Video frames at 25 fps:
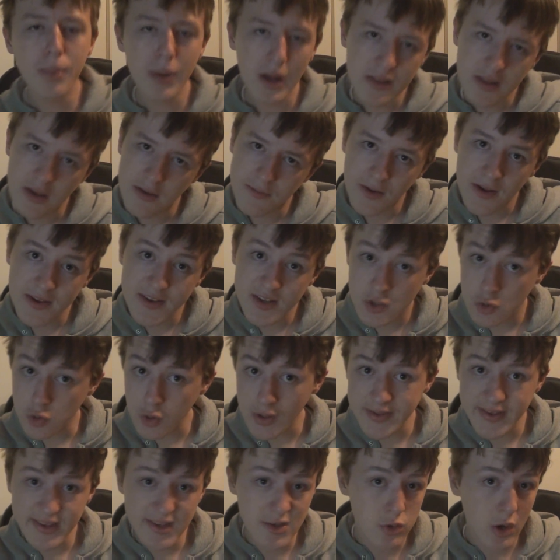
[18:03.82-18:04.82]
Bloodyface
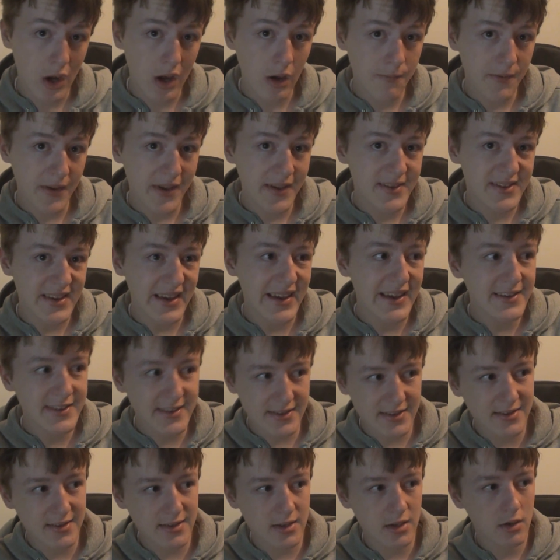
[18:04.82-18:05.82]
2012
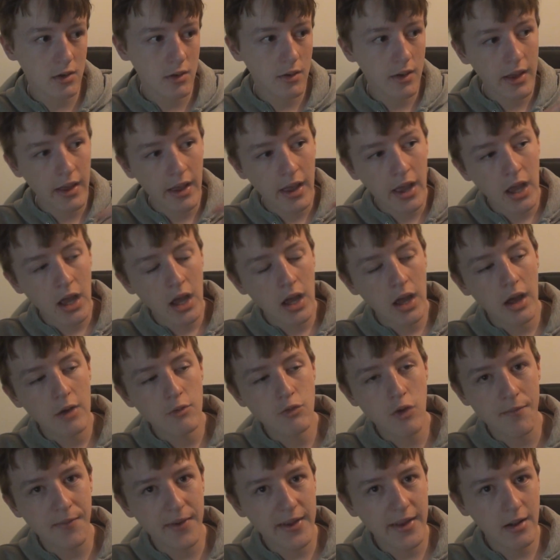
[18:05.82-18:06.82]
is
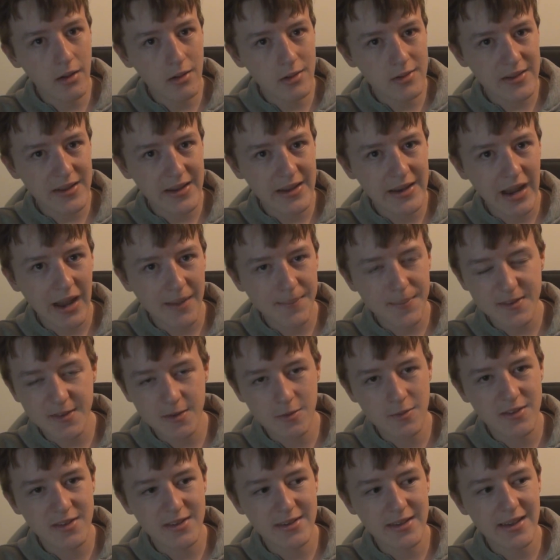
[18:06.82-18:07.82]
revealed in
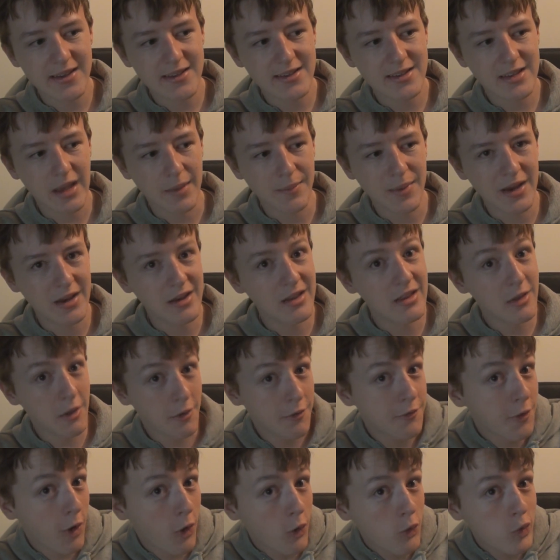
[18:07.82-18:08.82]
episode 6. I mean,
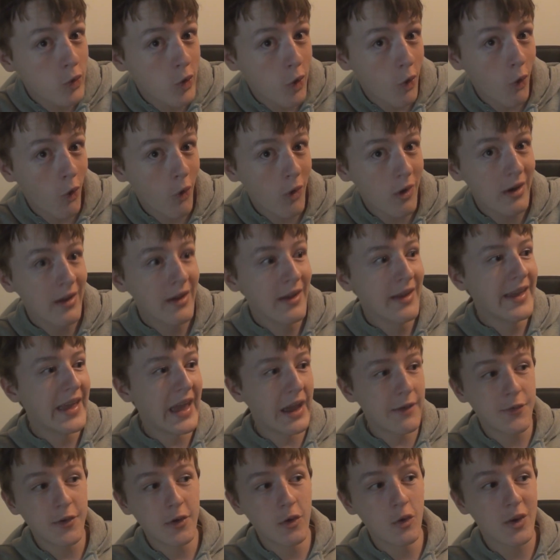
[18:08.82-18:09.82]
the phone call,
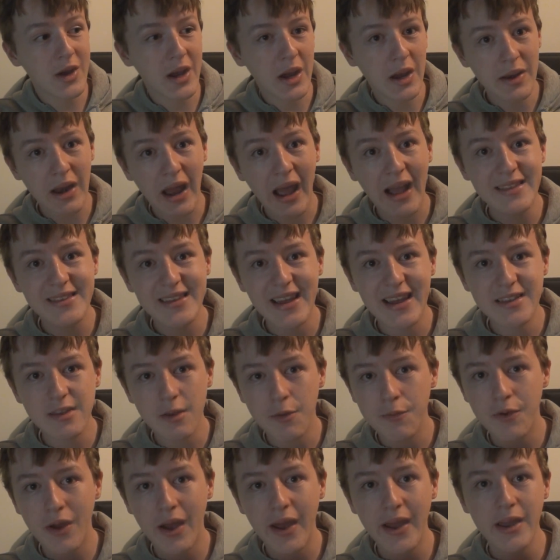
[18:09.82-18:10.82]
if you can
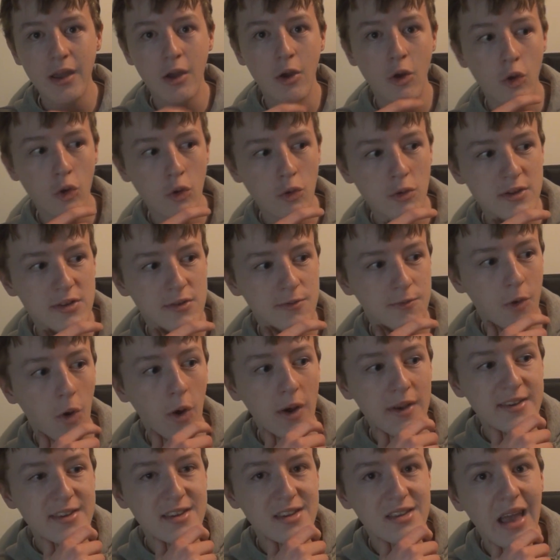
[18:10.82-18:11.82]
identify whose
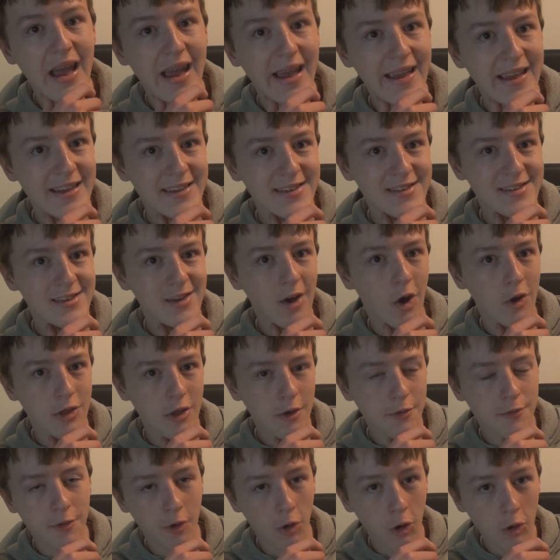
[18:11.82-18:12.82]
voice that is on
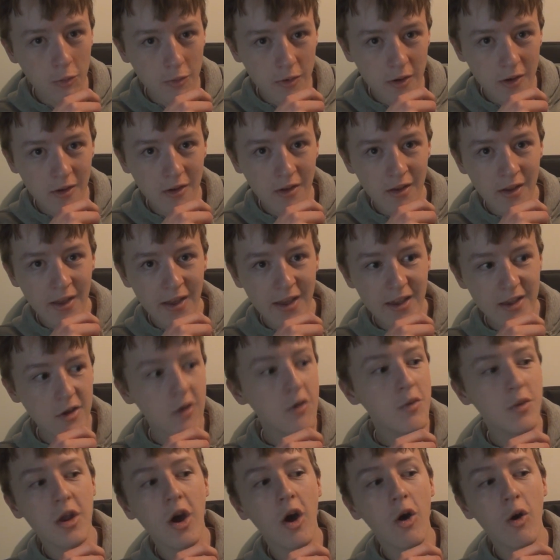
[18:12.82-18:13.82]
the phone,
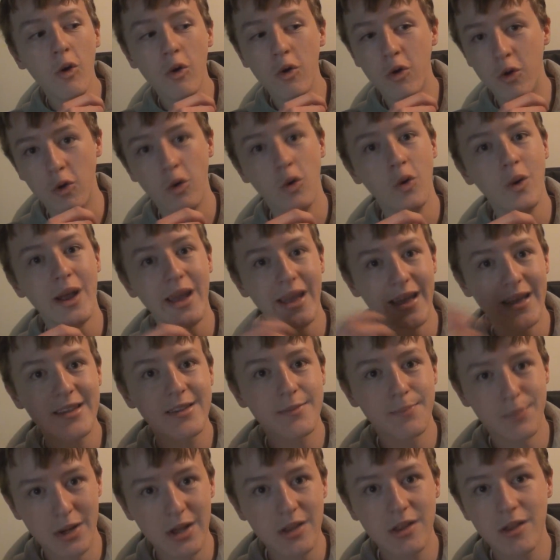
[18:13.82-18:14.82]
you know who
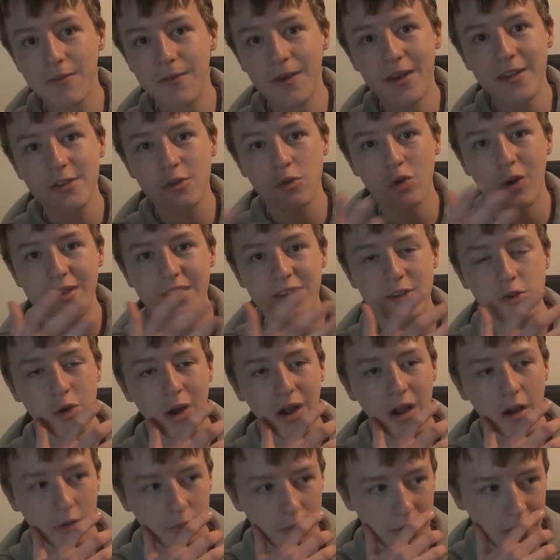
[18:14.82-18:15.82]
is Bloodyface
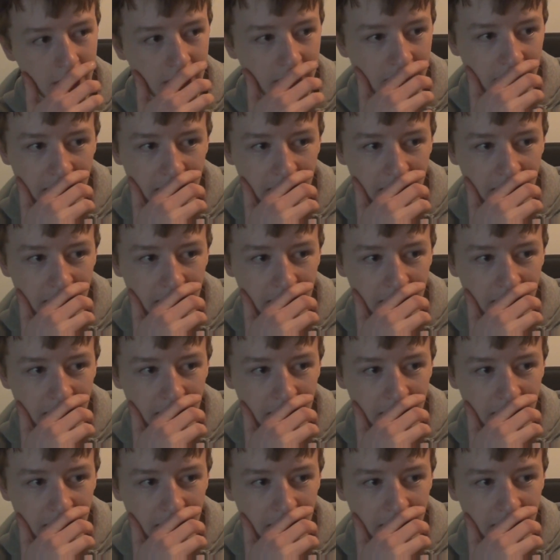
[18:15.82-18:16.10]
2012.